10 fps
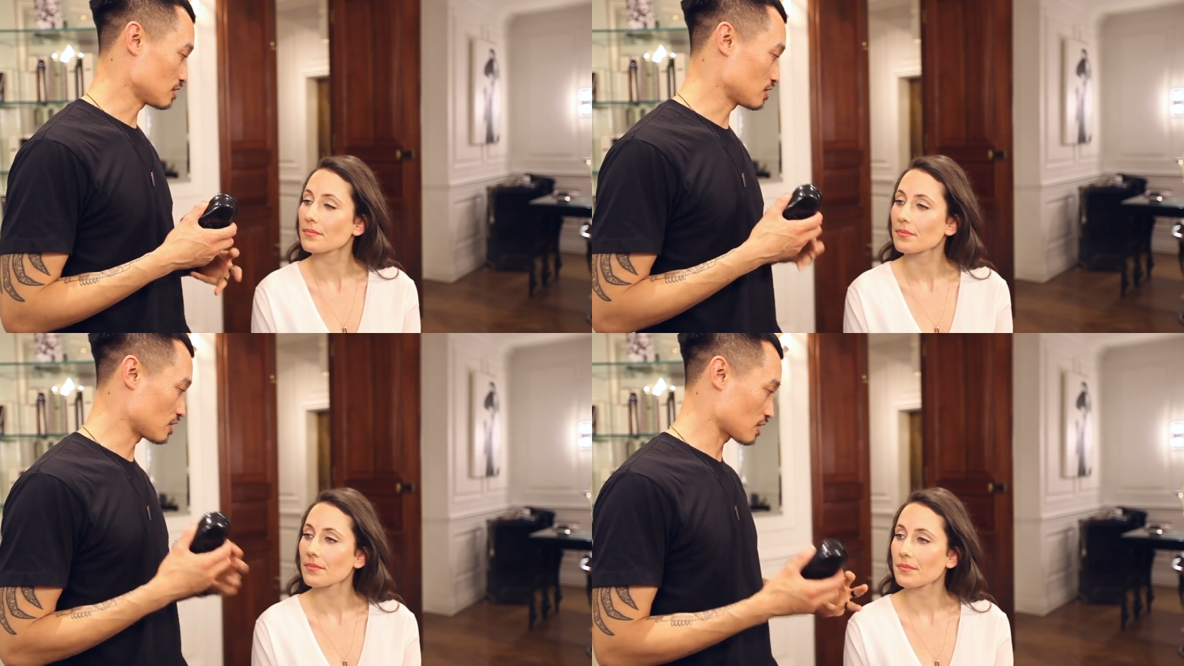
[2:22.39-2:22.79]

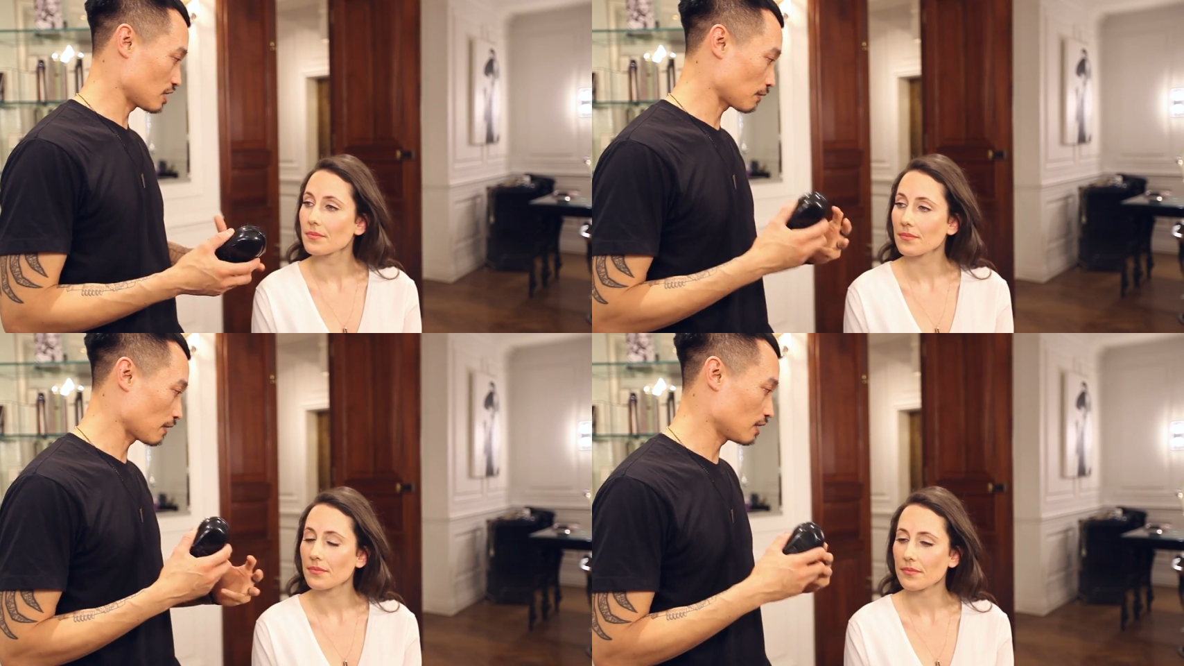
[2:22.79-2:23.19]
Speaker 1: just
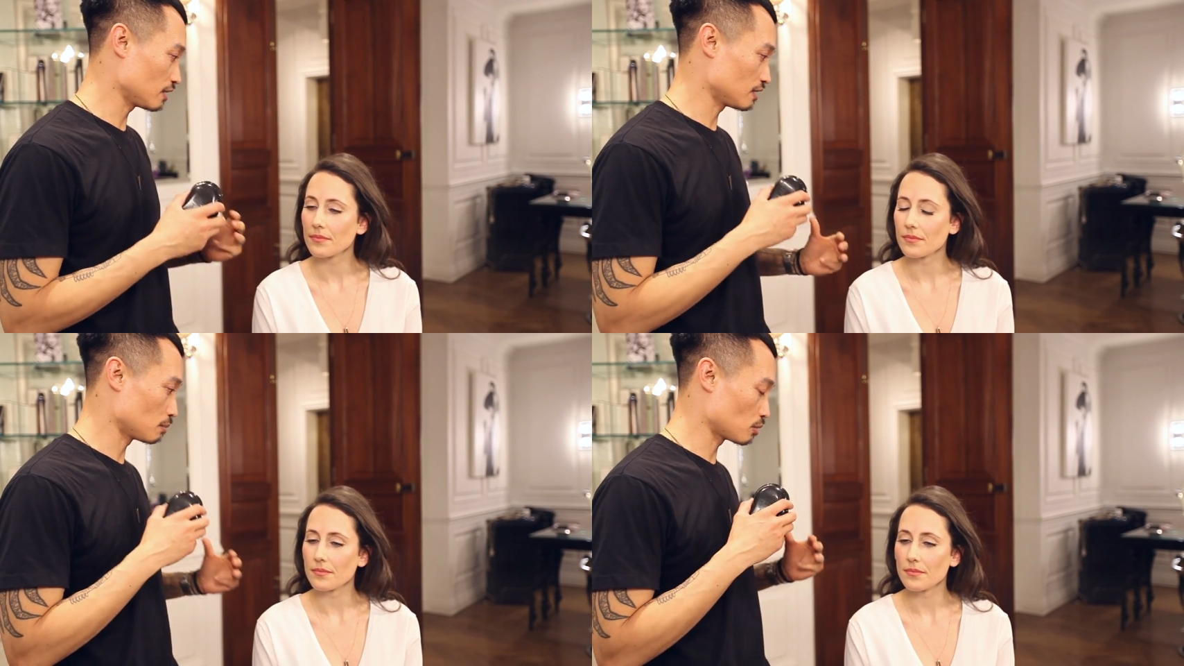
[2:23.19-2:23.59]
give her hair a
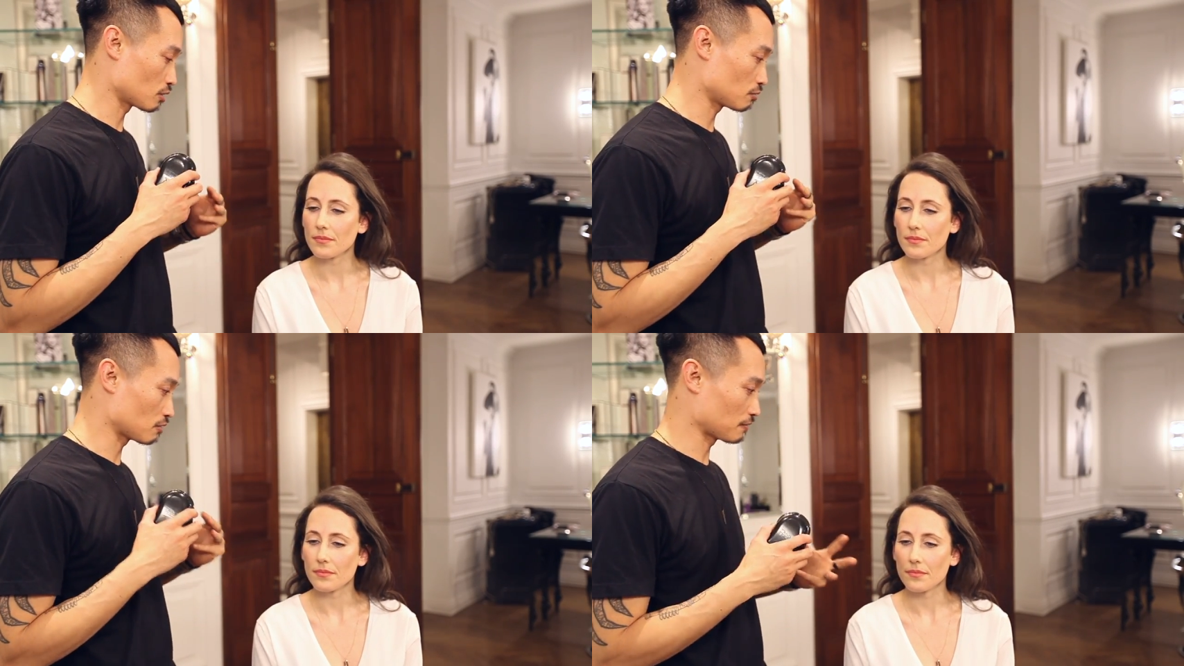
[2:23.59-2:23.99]
little more
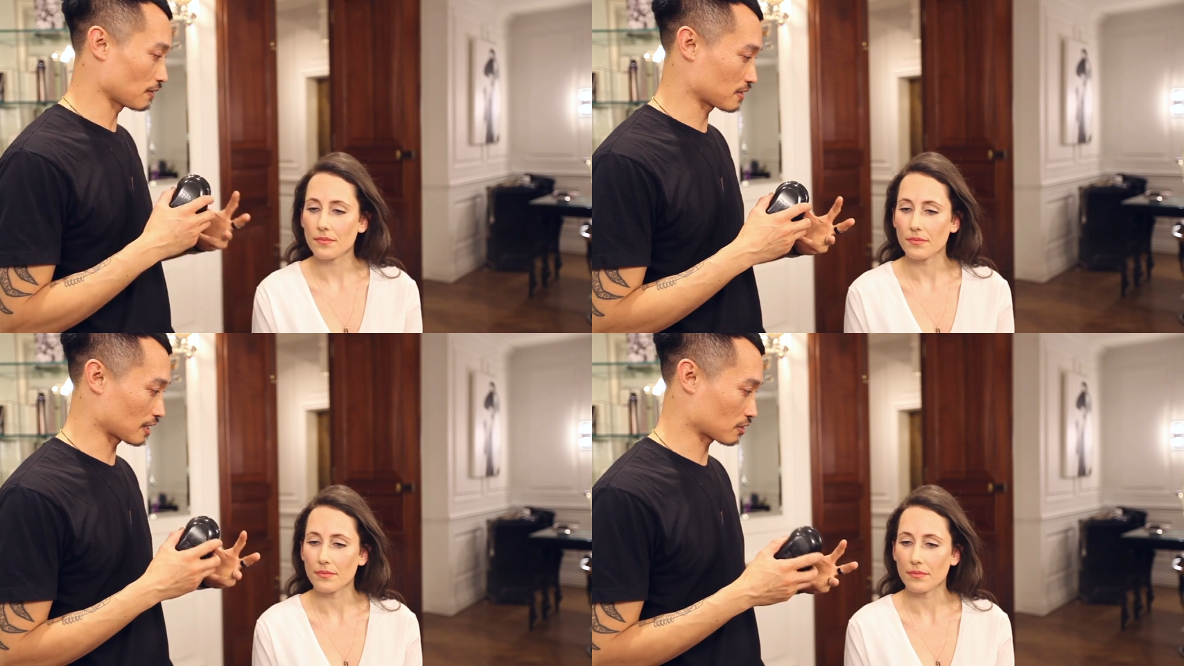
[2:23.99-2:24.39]
rough
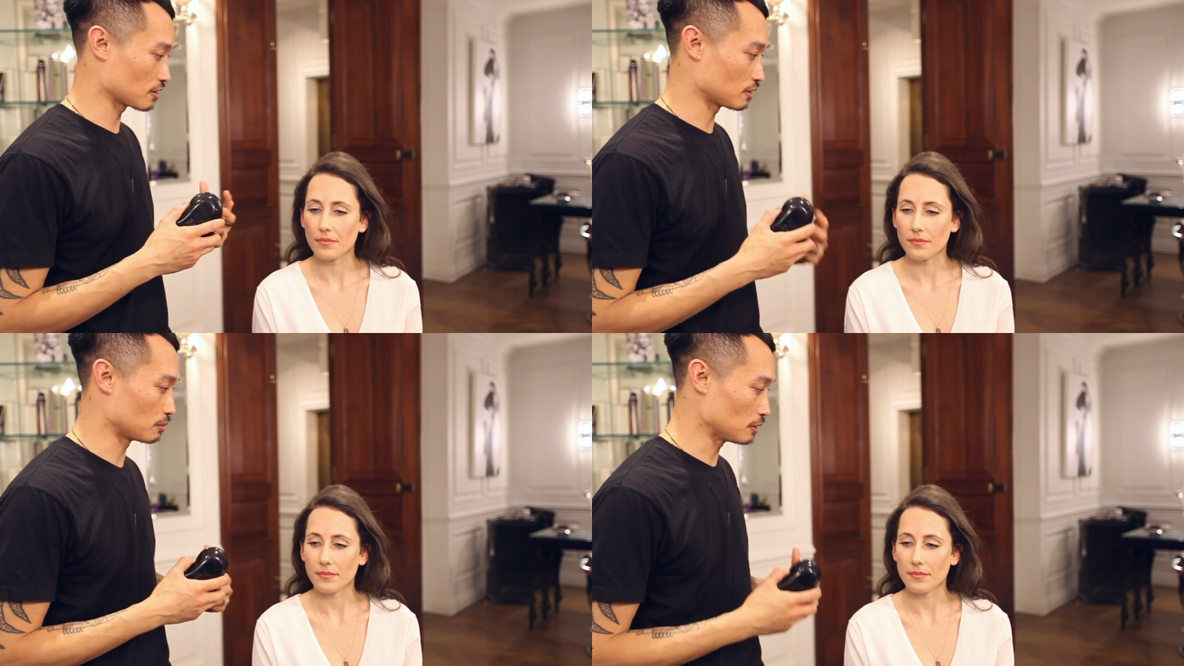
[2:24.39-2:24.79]
up texture
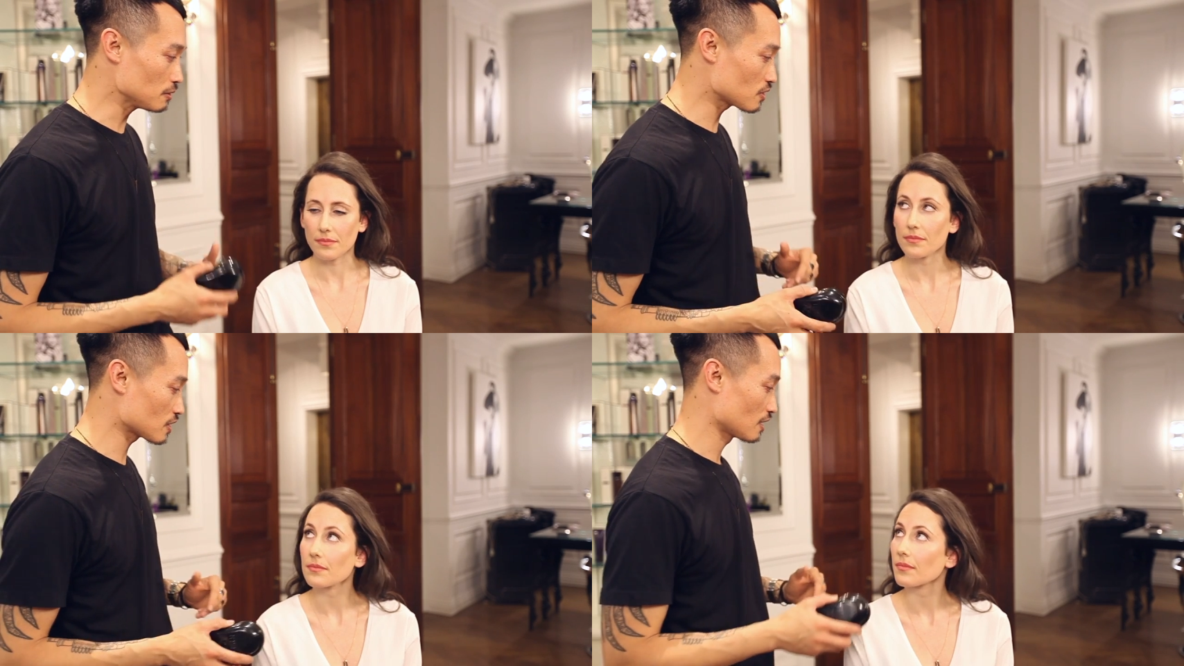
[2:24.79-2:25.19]
on the
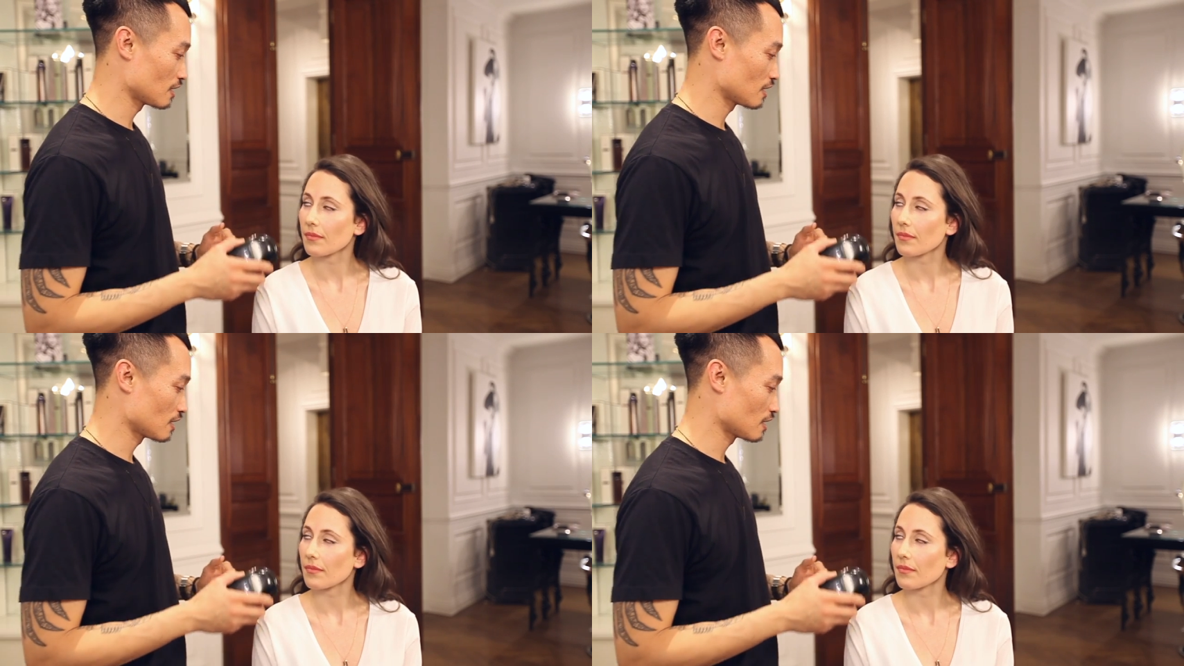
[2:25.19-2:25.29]
roots.